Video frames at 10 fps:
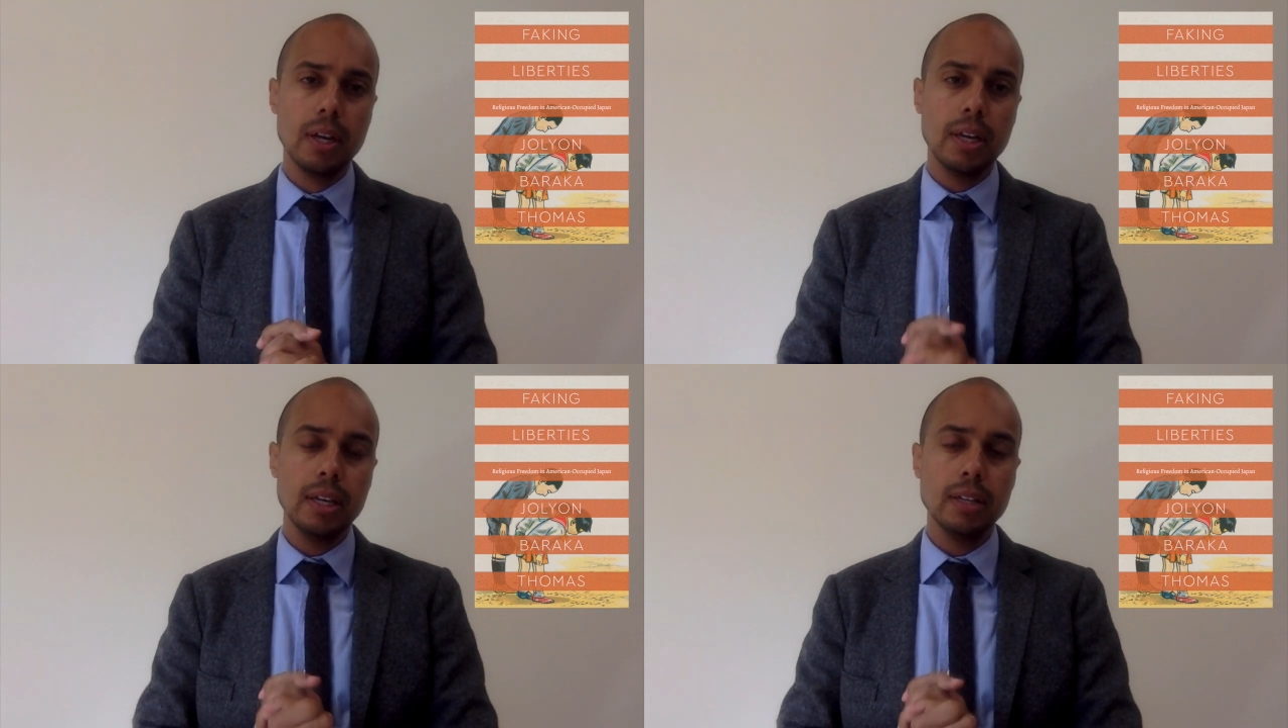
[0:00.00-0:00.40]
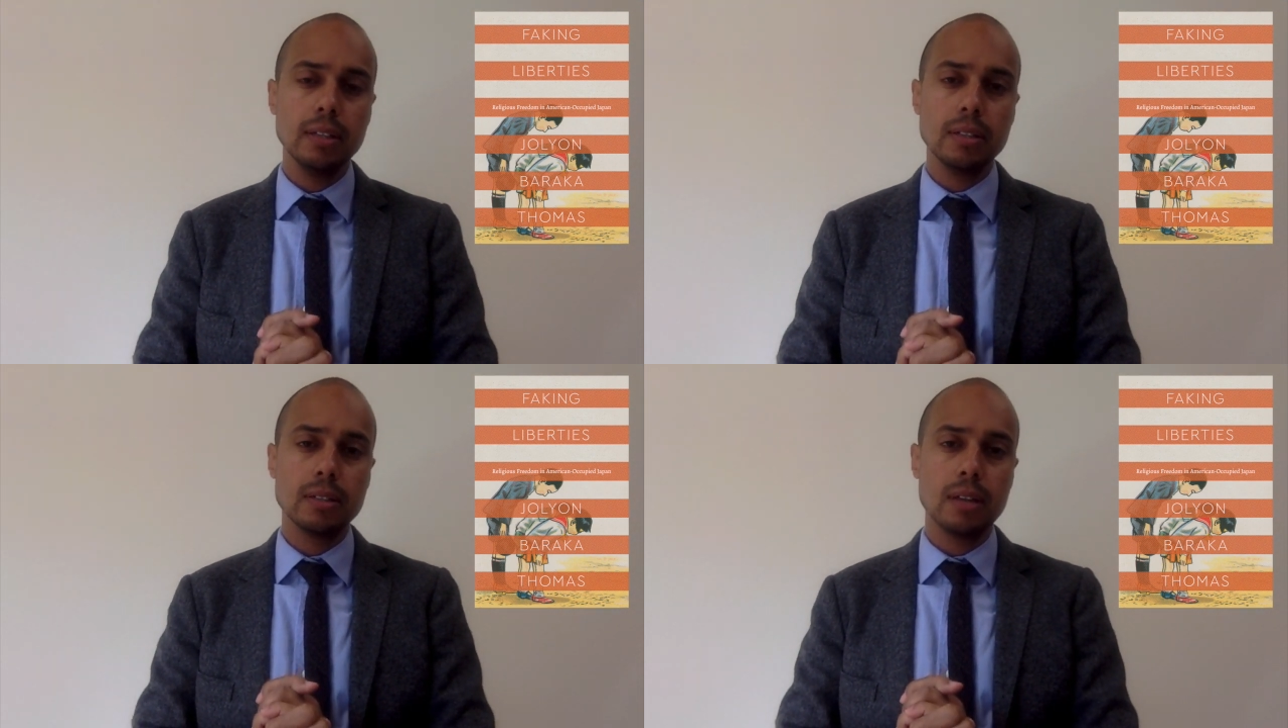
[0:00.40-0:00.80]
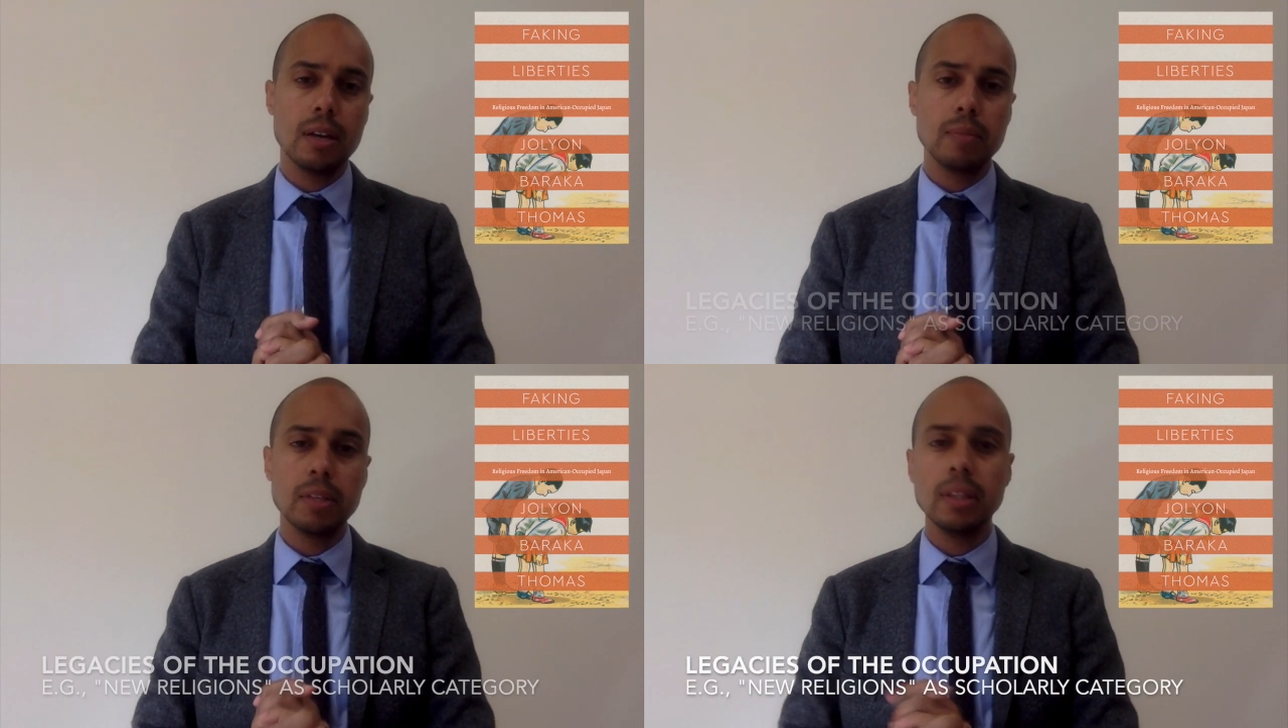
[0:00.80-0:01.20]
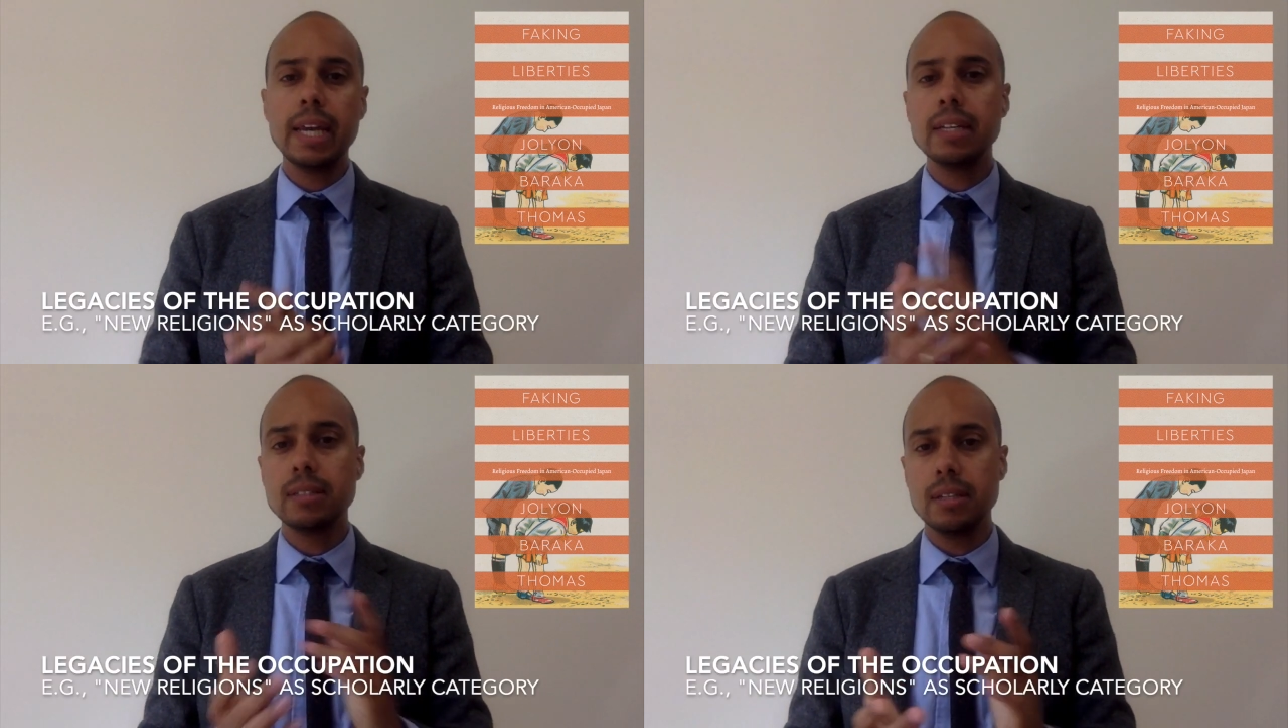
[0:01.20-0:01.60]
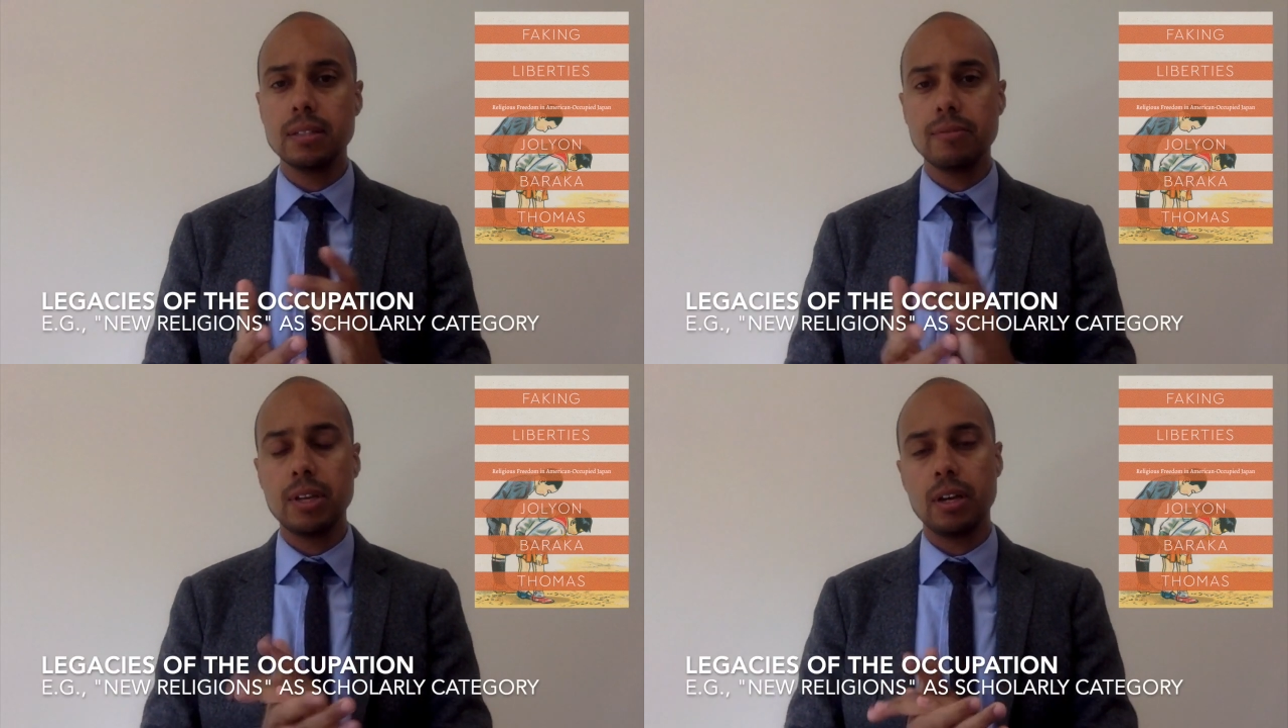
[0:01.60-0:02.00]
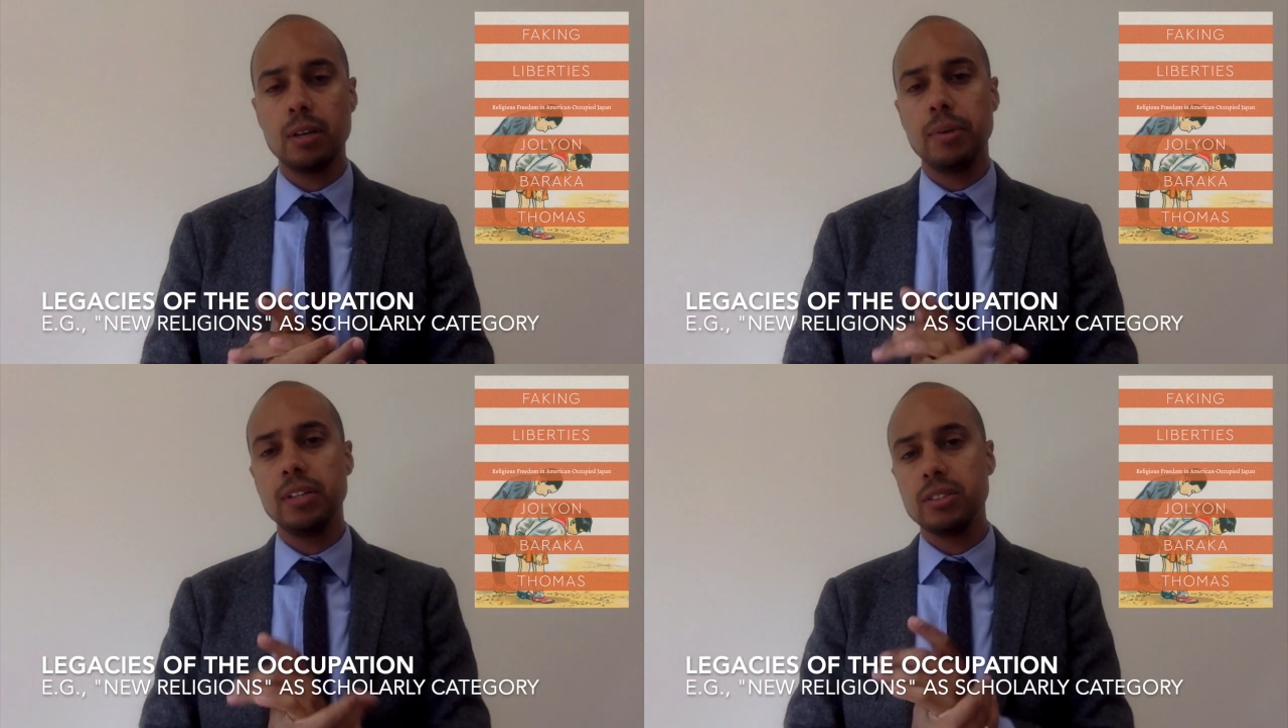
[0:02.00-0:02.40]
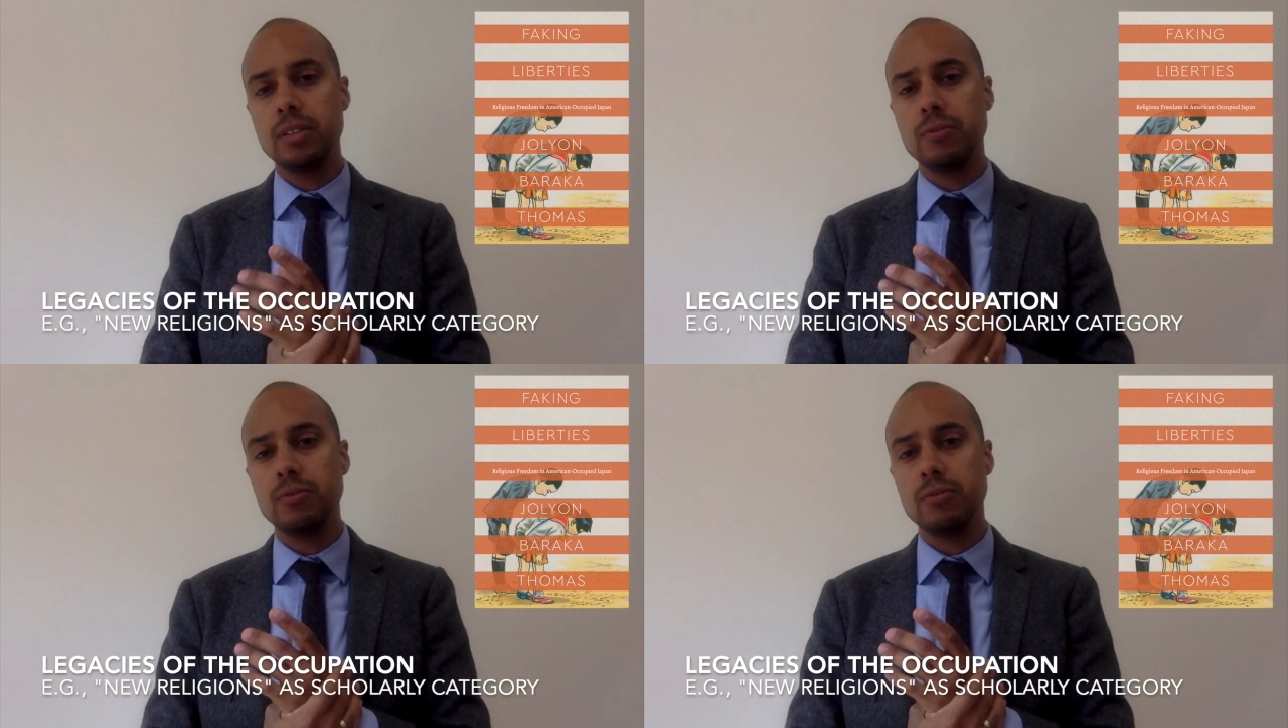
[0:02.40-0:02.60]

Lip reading: is the legacies of the occupation